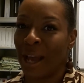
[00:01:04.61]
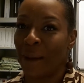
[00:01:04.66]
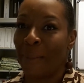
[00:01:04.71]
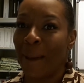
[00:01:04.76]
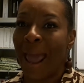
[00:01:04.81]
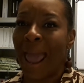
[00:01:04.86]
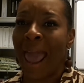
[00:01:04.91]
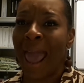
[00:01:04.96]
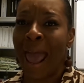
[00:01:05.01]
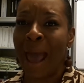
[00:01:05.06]
I'm
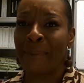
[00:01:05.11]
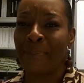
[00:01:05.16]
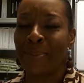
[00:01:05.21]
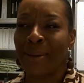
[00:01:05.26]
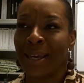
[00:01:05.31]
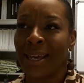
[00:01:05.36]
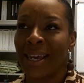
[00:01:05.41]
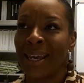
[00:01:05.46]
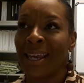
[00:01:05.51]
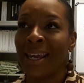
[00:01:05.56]

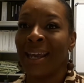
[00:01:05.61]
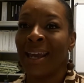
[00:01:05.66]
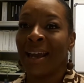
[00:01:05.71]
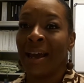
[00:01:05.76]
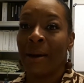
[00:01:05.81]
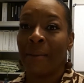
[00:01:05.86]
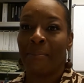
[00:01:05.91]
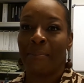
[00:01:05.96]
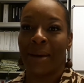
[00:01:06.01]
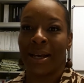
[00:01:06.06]
happy.
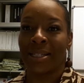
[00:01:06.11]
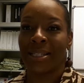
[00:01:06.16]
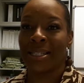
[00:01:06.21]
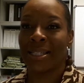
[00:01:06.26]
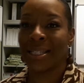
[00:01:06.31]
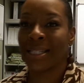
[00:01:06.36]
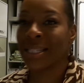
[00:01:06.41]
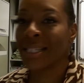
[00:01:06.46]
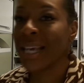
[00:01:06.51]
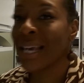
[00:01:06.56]
My
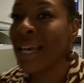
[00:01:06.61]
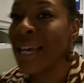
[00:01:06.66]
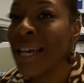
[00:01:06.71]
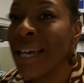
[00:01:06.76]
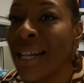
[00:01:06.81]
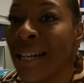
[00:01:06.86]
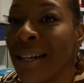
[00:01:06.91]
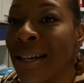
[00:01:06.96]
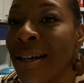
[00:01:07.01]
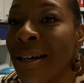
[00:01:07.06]

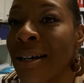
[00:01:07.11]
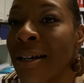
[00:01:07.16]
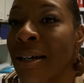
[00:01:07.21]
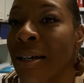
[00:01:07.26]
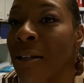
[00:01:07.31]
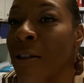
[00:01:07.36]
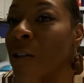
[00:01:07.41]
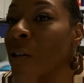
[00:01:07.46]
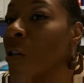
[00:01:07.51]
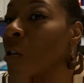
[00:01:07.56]
skin
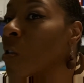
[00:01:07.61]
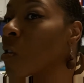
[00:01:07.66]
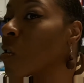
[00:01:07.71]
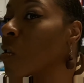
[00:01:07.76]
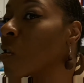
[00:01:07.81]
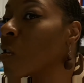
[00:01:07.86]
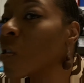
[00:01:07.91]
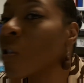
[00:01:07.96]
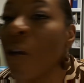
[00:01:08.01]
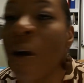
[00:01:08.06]

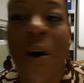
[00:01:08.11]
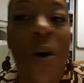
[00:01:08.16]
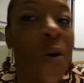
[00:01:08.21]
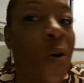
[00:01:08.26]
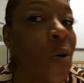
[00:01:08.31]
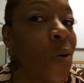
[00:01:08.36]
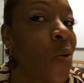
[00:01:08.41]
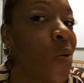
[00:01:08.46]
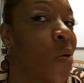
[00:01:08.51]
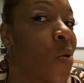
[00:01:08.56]
looks
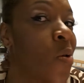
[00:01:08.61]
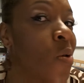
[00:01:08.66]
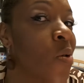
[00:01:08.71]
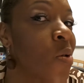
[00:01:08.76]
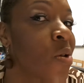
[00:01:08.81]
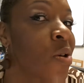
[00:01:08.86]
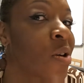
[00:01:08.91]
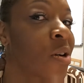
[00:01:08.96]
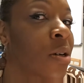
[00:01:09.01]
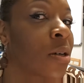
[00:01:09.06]
so
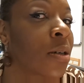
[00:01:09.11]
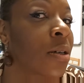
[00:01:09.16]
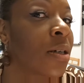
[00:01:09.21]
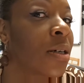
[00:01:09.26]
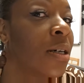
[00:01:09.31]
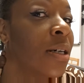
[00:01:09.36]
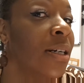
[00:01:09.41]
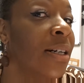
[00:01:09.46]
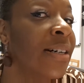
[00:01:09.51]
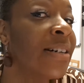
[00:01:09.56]

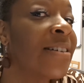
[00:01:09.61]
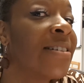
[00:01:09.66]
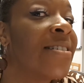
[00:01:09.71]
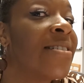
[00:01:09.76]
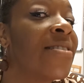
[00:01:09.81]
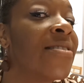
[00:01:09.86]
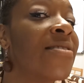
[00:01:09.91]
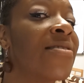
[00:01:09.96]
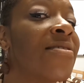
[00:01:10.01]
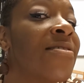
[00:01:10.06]

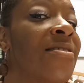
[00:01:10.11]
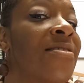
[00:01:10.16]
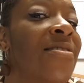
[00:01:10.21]
good.